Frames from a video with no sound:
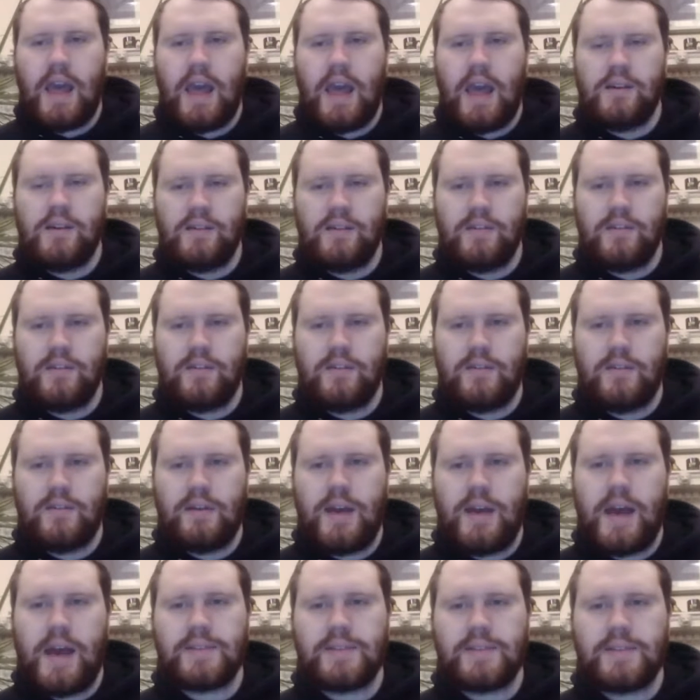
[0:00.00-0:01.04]

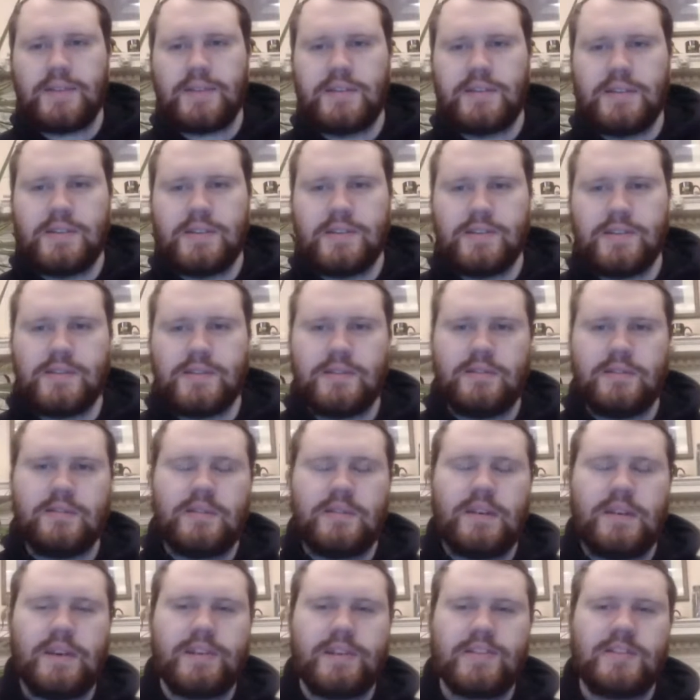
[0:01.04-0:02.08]
And
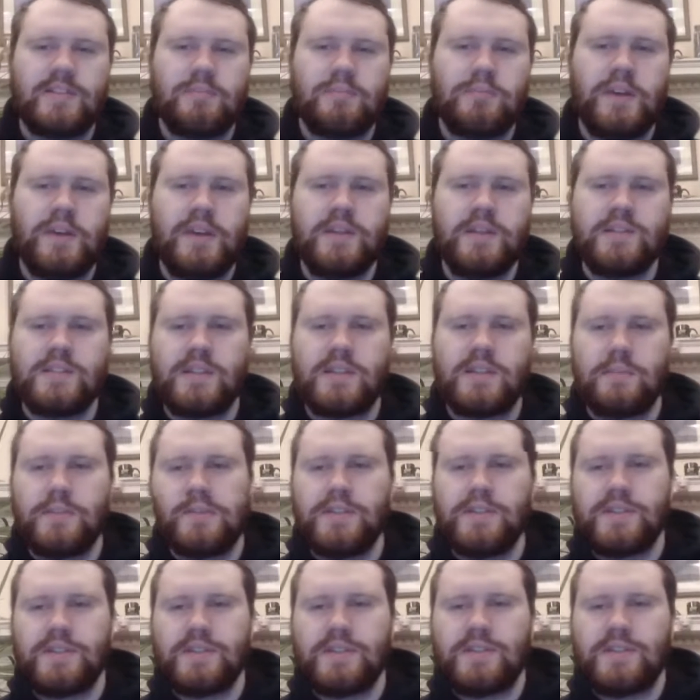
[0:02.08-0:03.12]
Exodus explains
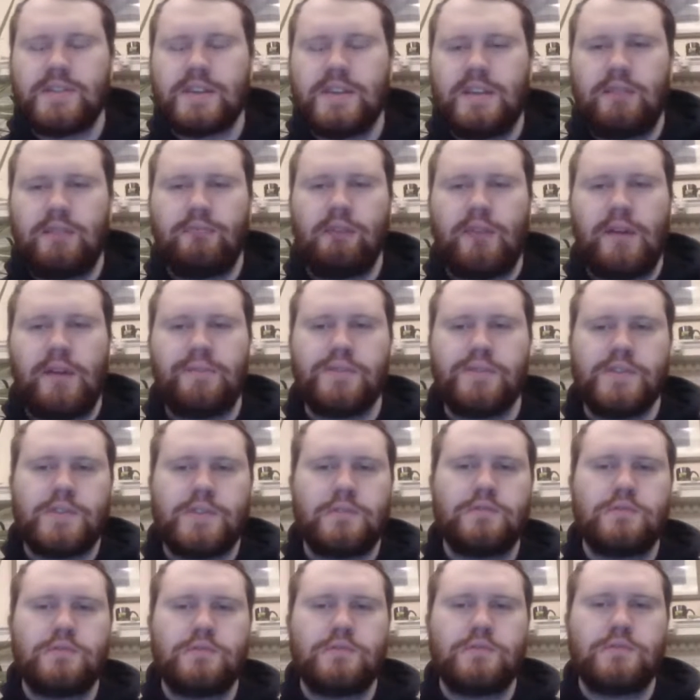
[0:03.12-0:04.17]
some of this in
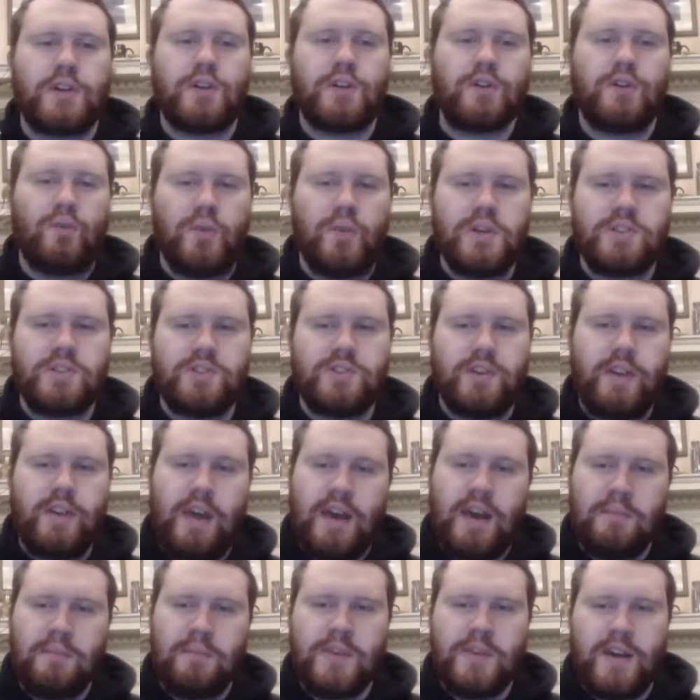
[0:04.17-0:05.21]
reference to Scarlet Witch
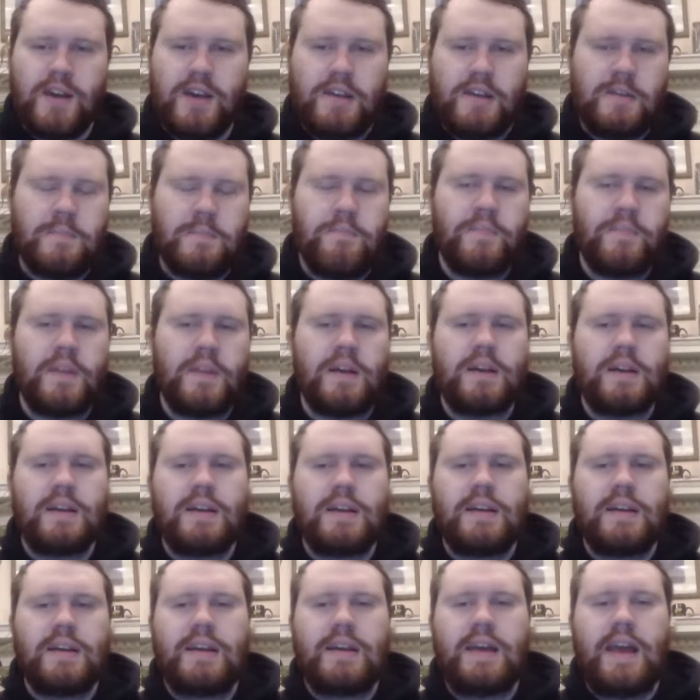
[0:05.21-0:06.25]
and M-Day.
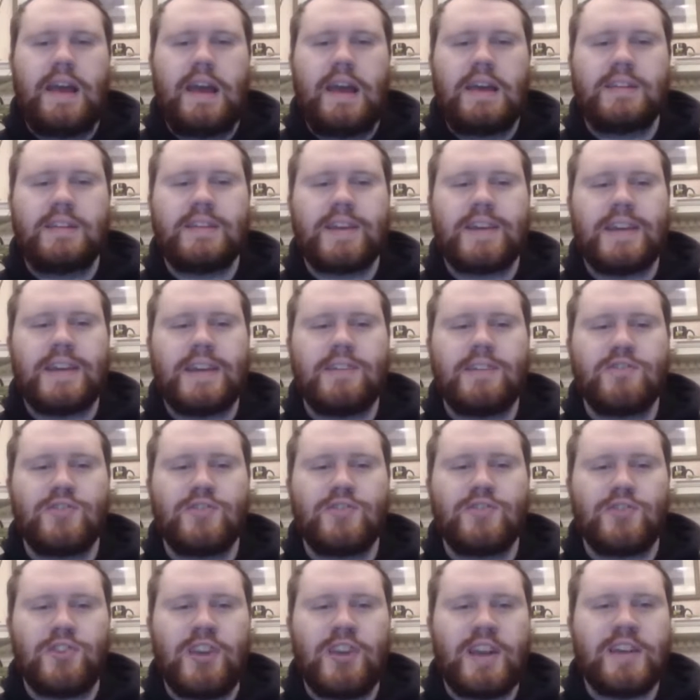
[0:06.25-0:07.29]
And the
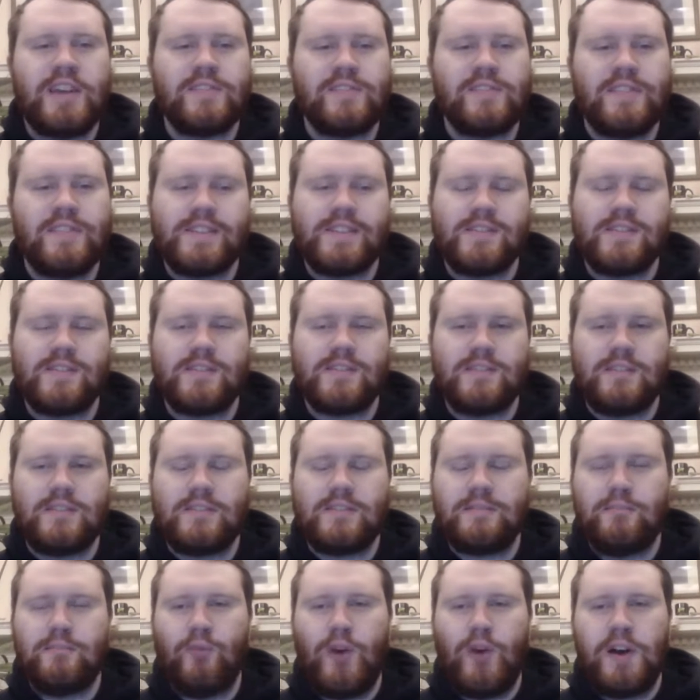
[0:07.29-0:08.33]
kids chant that
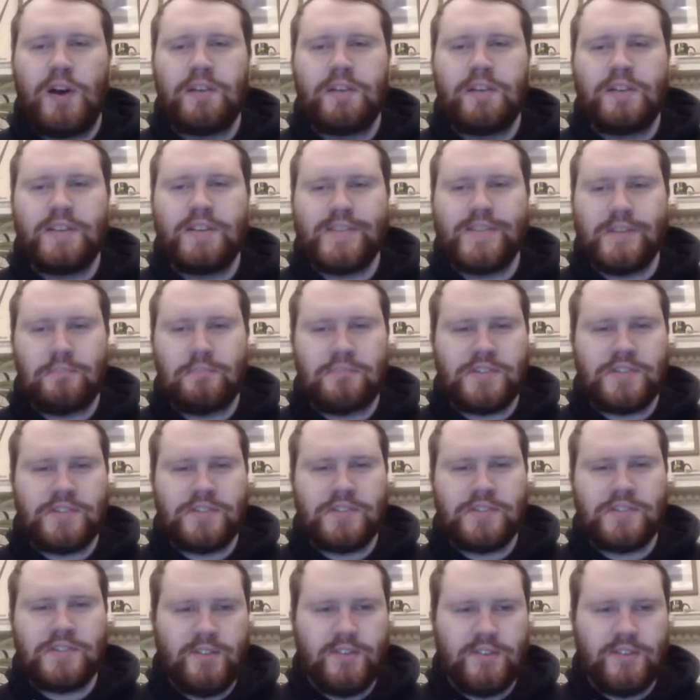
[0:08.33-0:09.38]
Wanda is a
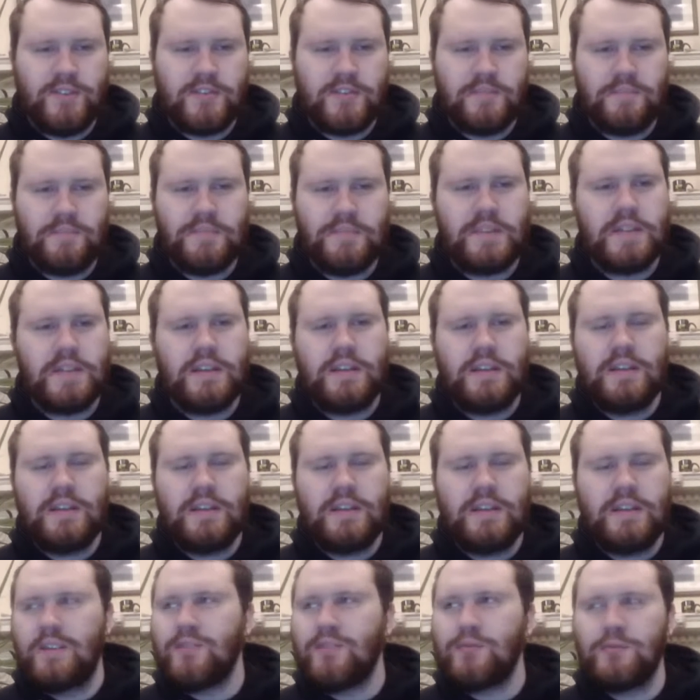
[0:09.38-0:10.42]
pretender
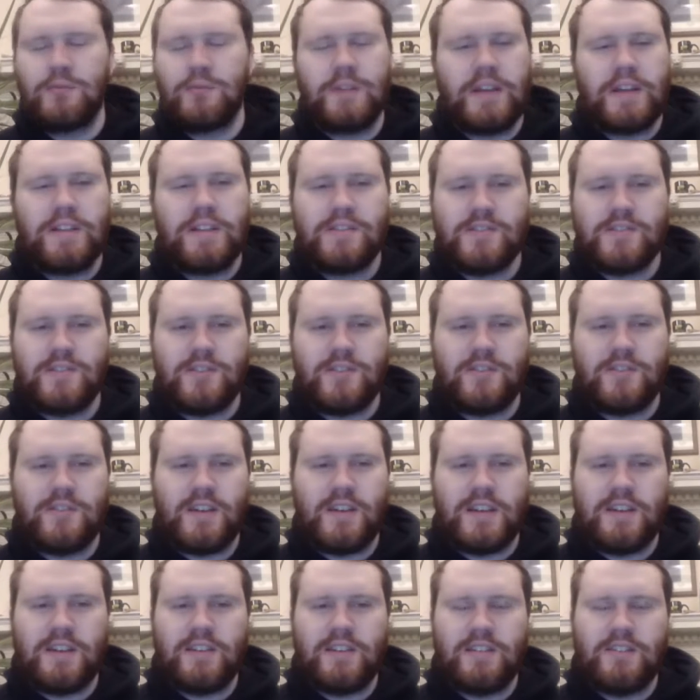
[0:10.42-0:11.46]
related to
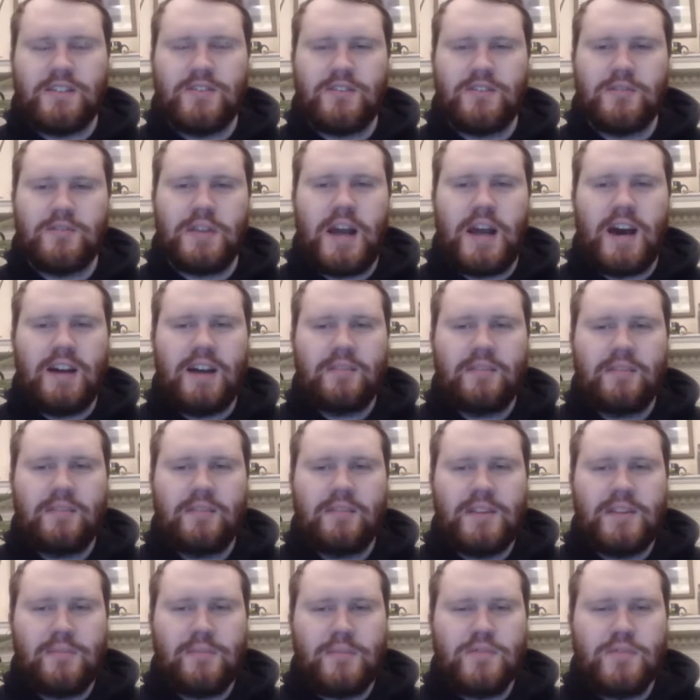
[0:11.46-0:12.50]
her,
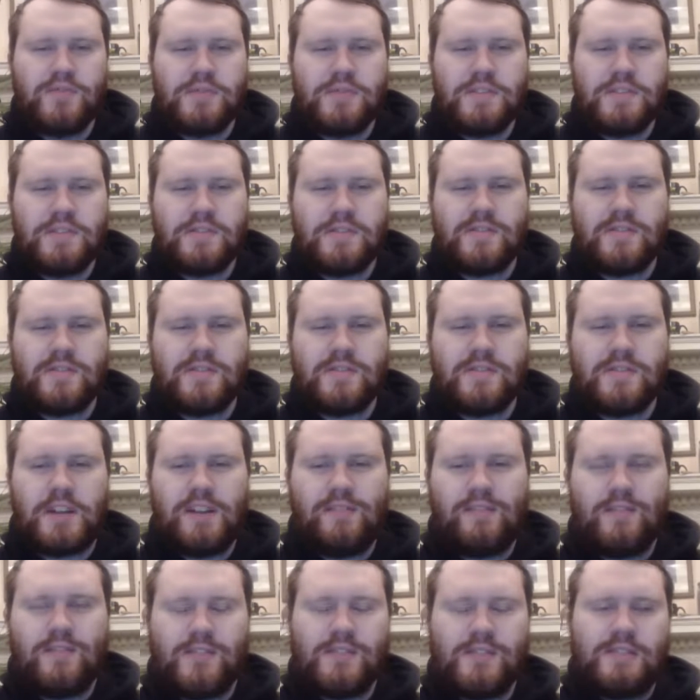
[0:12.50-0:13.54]
not being a mutant,
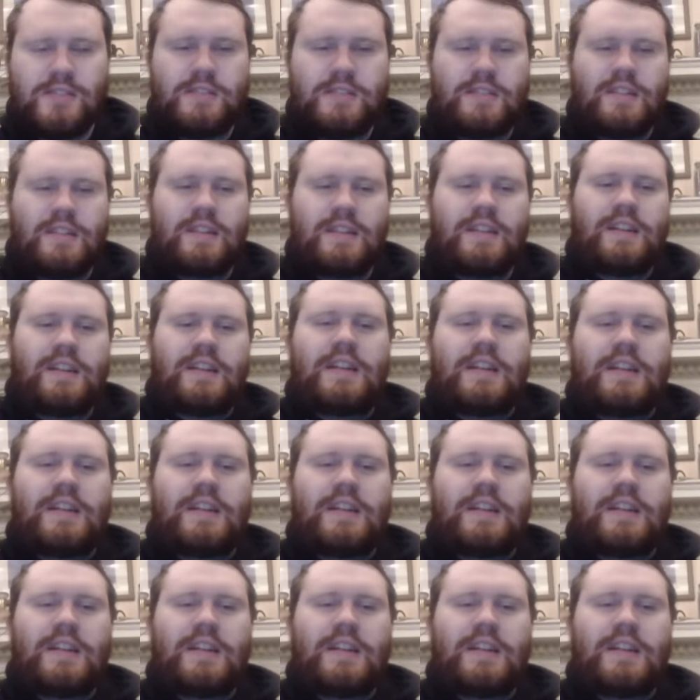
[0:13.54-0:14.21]
whatever.